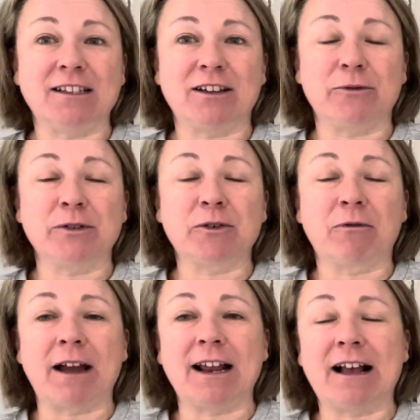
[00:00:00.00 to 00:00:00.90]
So it was
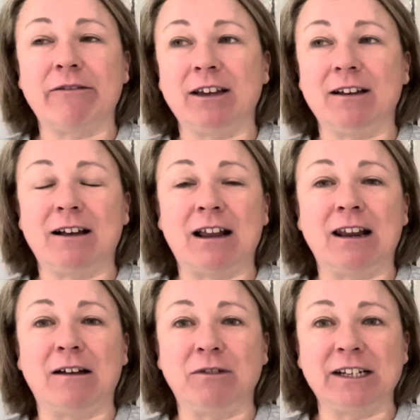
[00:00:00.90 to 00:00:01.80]
great having a lovely